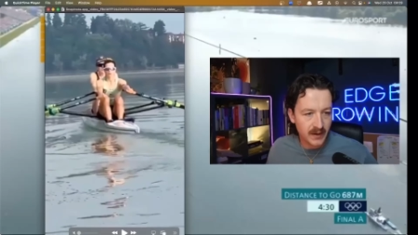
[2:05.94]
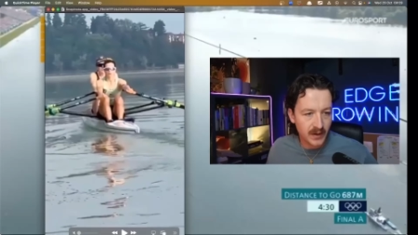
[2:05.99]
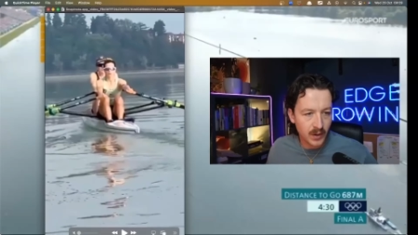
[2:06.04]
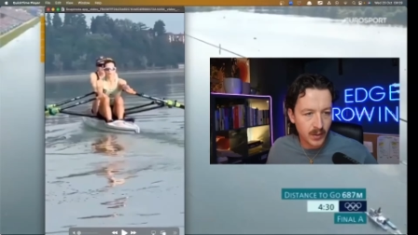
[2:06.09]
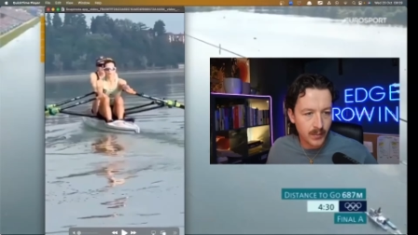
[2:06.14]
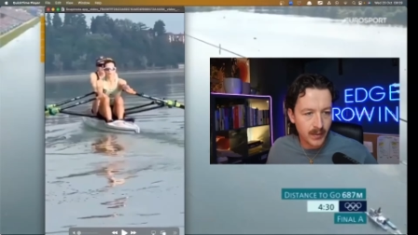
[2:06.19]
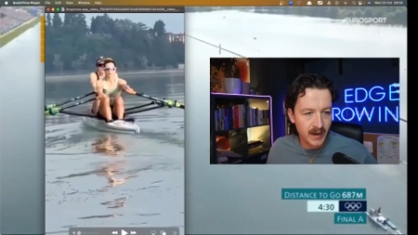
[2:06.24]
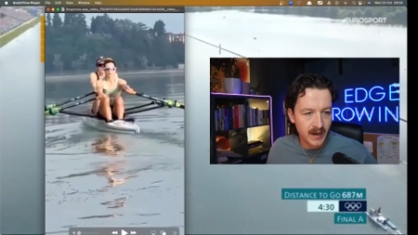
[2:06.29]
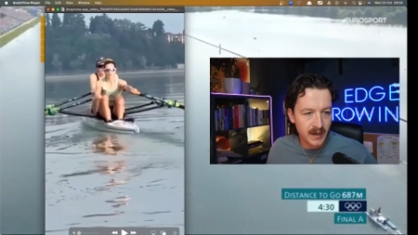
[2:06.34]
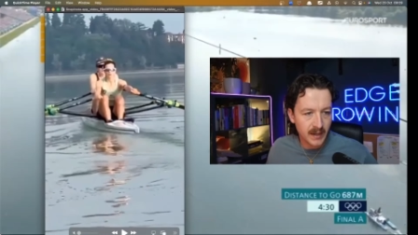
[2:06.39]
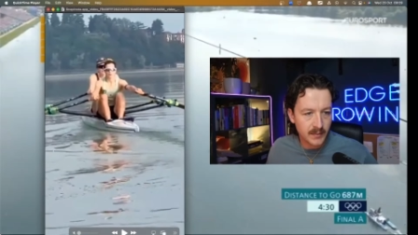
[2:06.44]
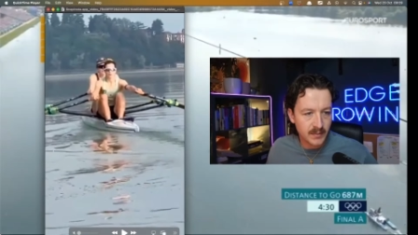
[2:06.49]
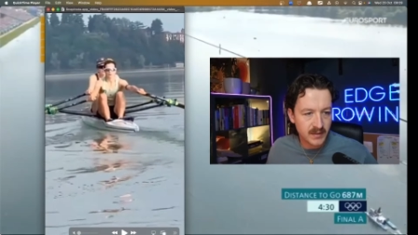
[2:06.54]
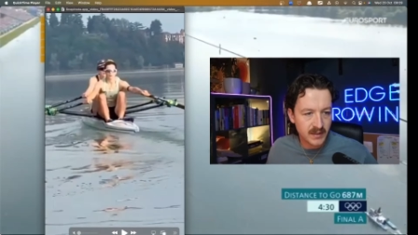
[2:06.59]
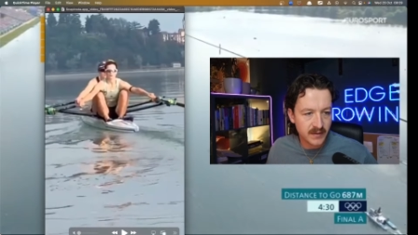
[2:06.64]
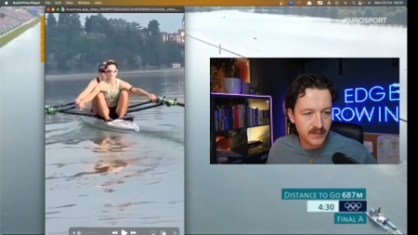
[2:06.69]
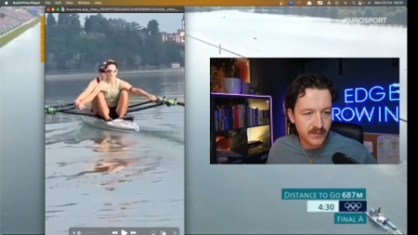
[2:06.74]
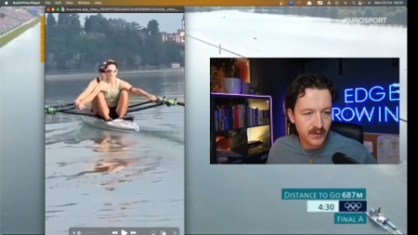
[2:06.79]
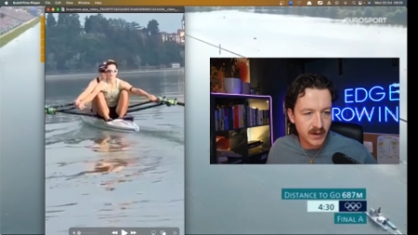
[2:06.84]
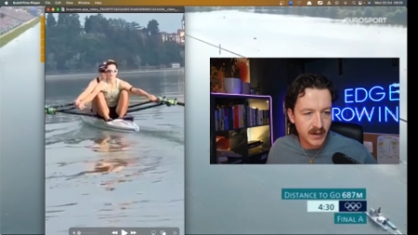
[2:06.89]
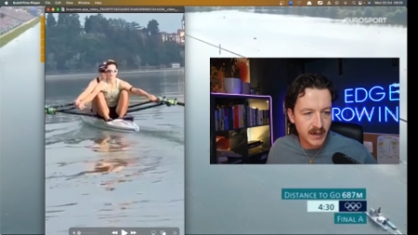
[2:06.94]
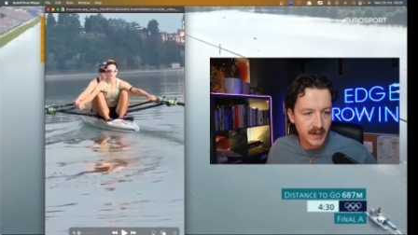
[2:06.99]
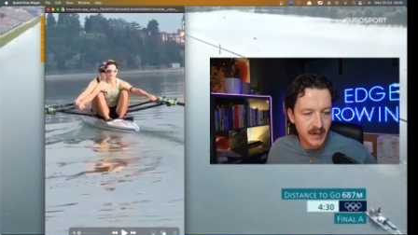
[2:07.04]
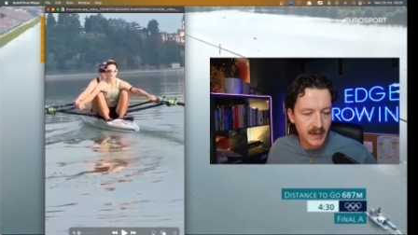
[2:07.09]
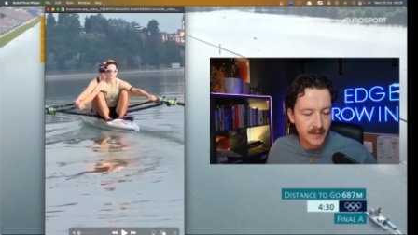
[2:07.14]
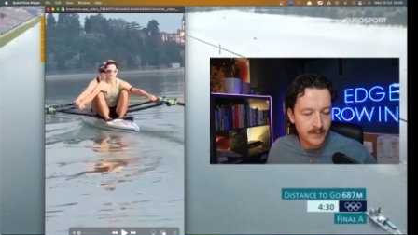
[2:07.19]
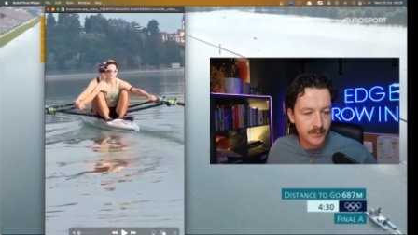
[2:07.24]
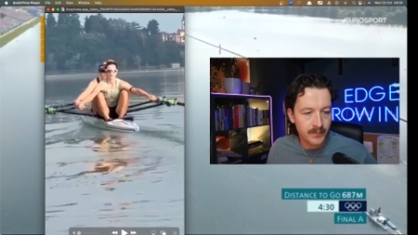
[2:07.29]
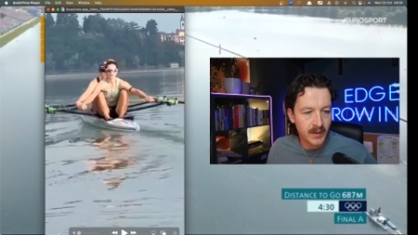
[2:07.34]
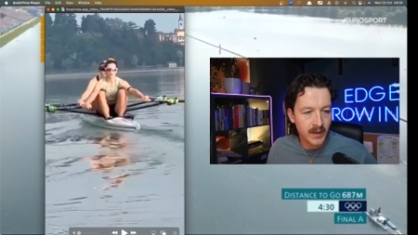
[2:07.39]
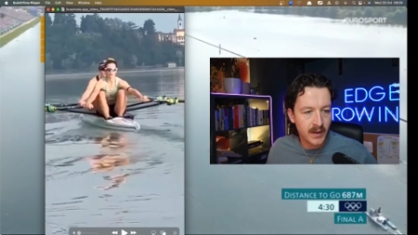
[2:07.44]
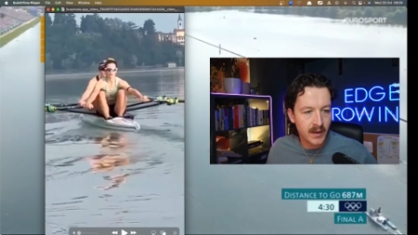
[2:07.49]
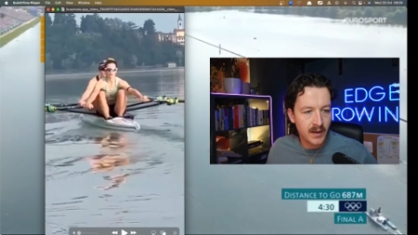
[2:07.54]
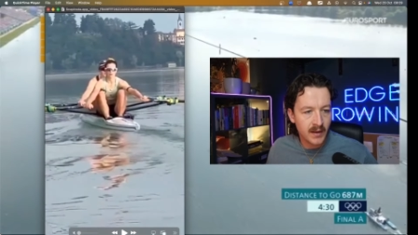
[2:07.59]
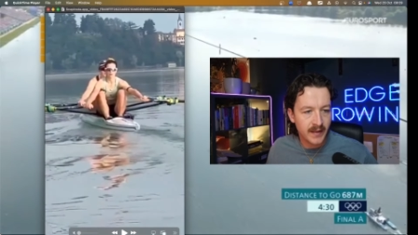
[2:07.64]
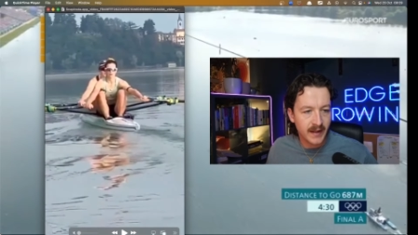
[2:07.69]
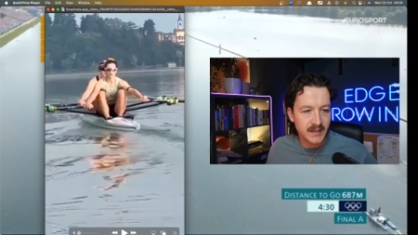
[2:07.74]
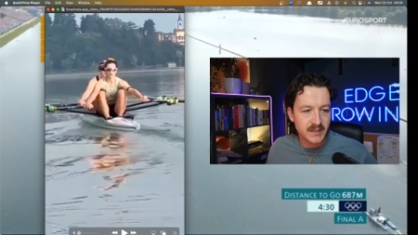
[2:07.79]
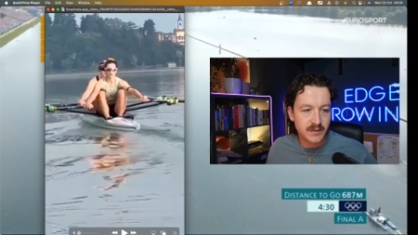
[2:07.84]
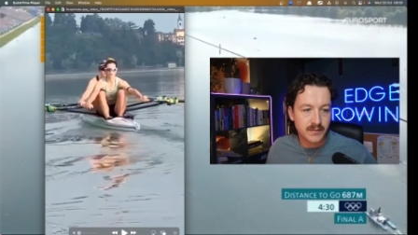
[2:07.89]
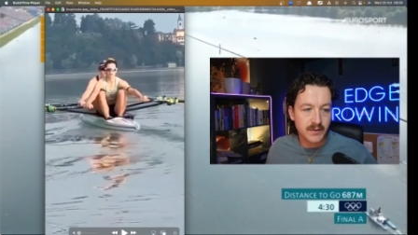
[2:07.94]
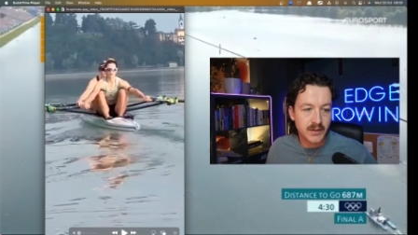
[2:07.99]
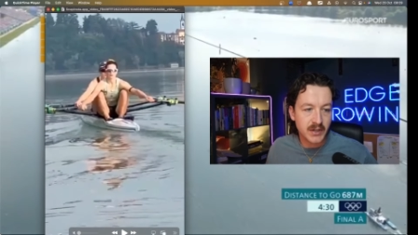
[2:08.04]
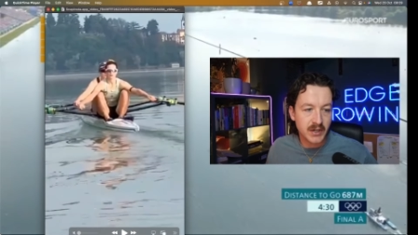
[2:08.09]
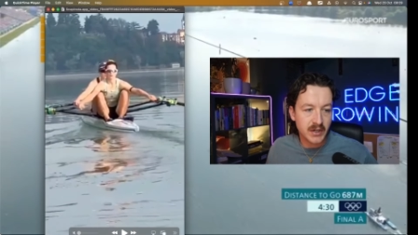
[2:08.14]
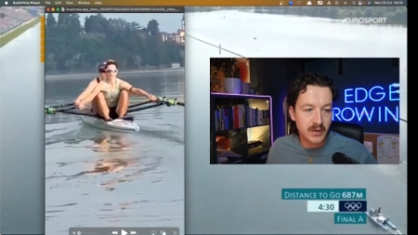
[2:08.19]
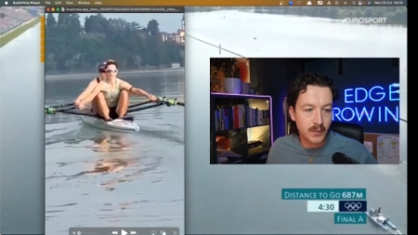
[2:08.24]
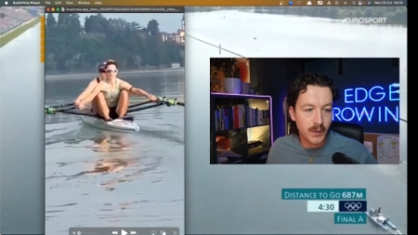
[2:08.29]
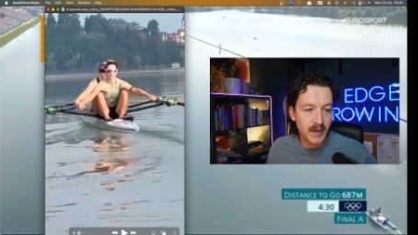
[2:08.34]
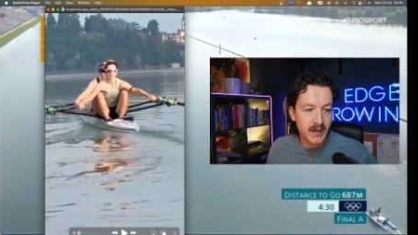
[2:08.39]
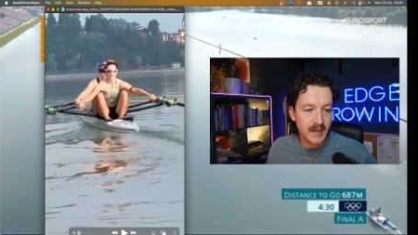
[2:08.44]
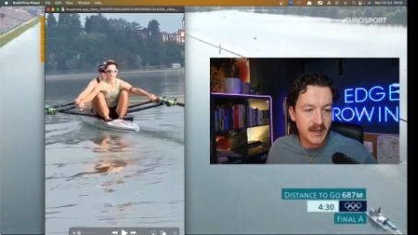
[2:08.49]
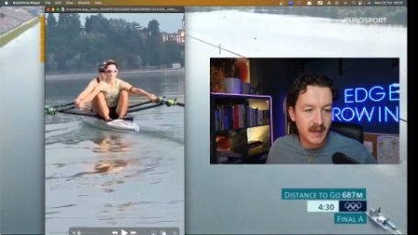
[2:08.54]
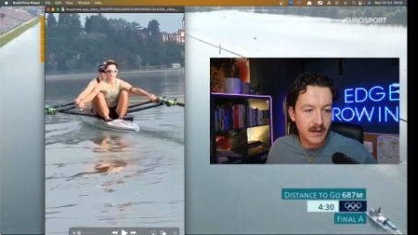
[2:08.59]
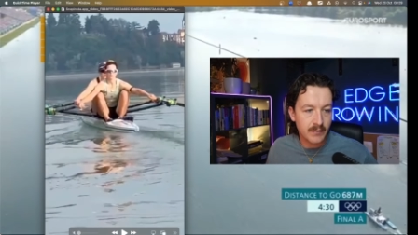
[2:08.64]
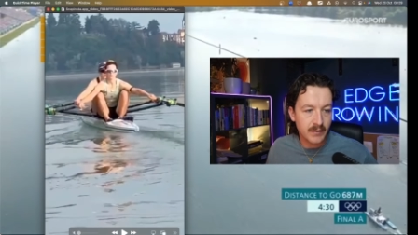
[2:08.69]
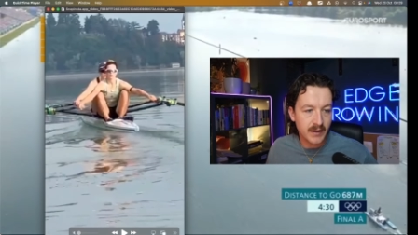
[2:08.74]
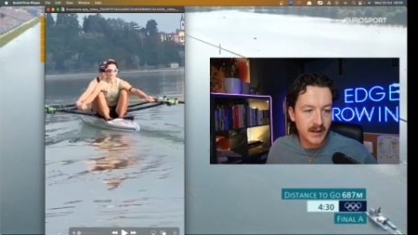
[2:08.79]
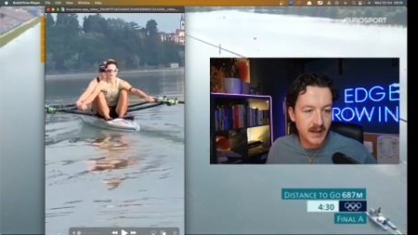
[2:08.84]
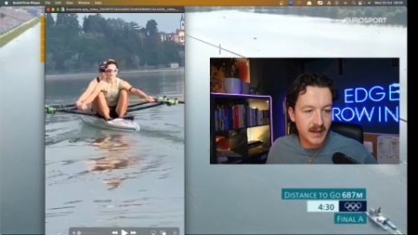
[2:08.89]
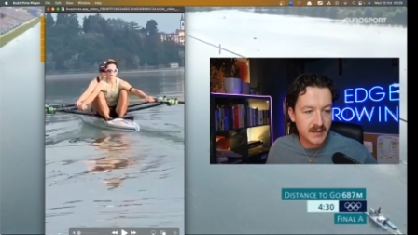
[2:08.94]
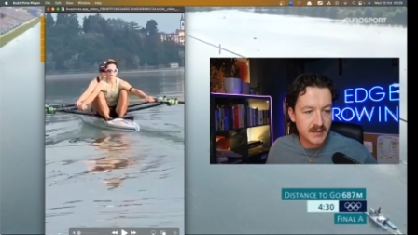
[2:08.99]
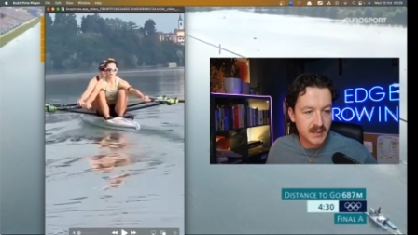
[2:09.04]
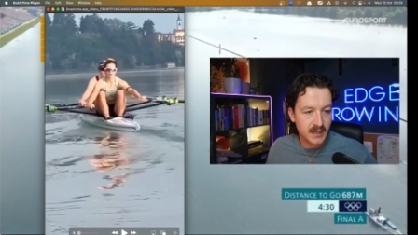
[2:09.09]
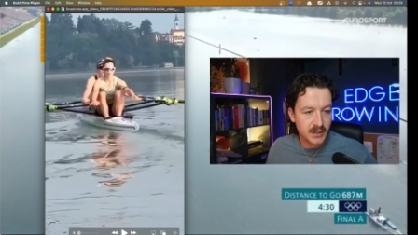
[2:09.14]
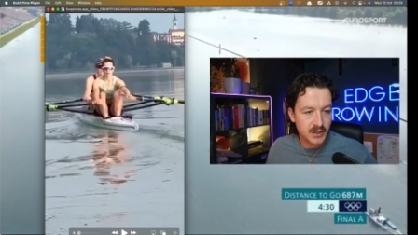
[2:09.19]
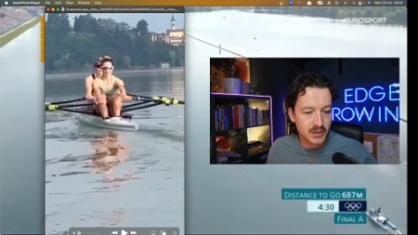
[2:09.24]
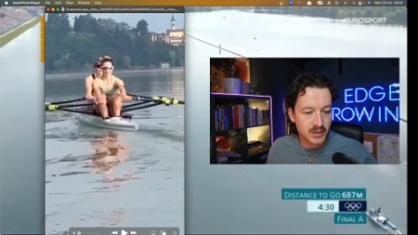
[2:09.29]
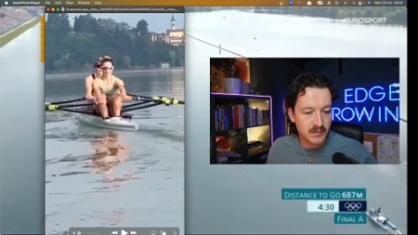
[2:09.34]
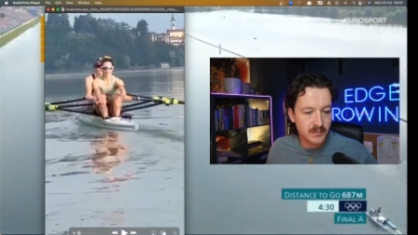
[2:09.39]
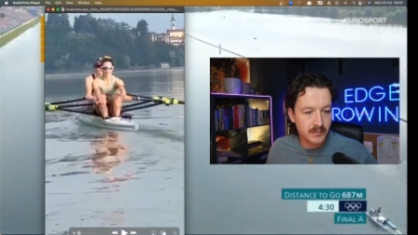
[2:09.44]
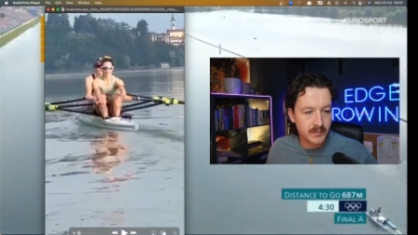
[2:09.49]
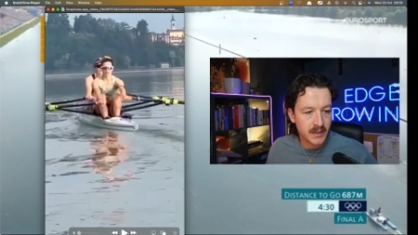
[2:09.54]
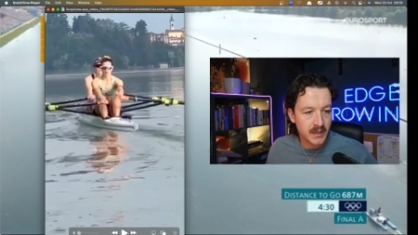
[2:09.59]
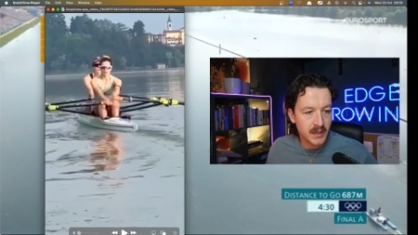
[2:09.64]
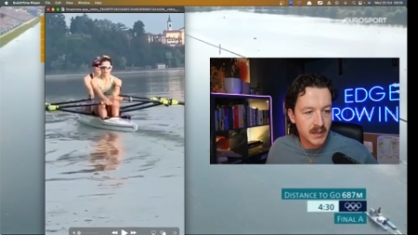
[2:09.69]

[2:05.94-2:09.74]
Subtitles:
go back up to the front again. That's a really good way to get relaxation.